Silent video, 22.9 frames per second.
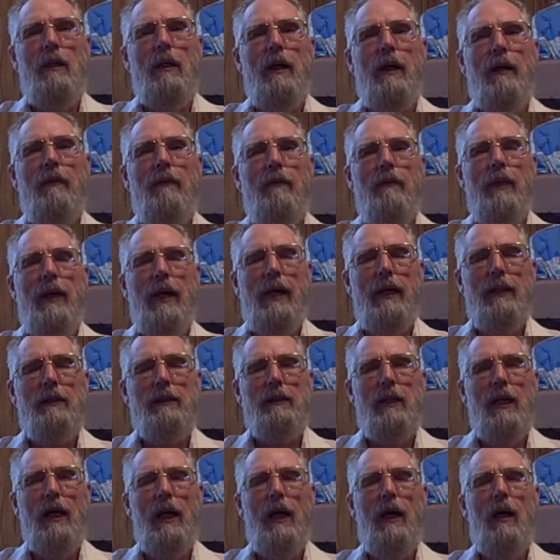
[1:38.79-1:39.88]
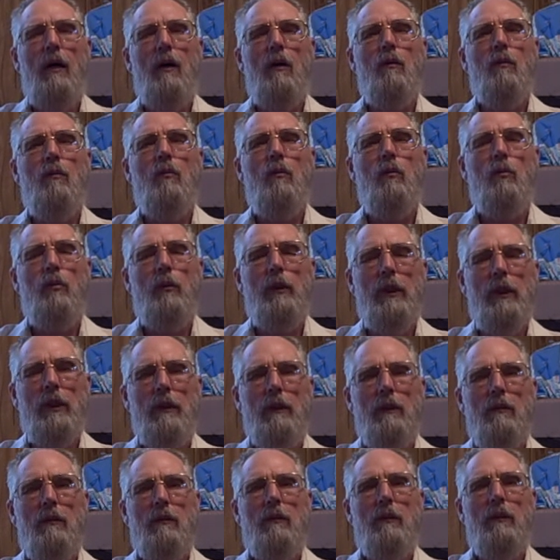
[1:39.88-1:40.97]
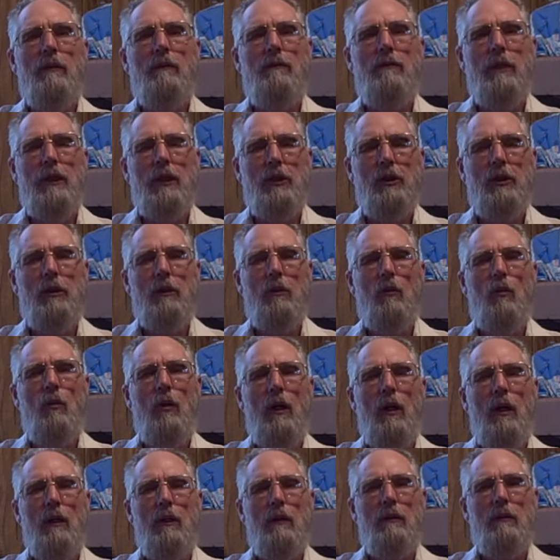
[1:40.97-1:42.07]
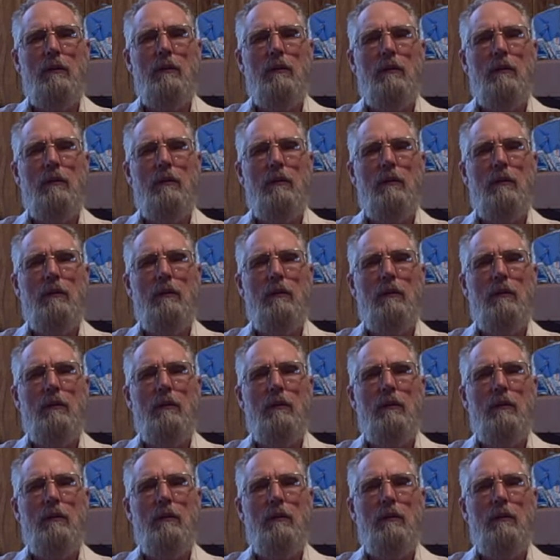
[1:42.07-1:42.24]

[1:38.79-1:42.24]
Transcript: And that's how real the vision was.